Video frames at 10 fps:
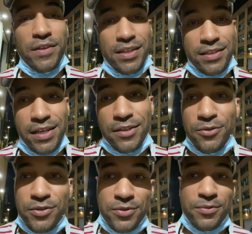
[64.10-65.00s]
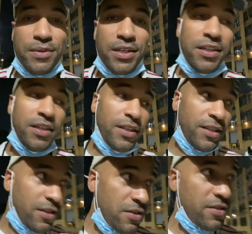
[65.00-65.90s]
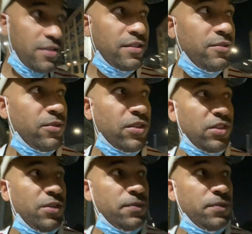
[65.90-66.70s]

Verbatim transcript: as I used to, but we'll see.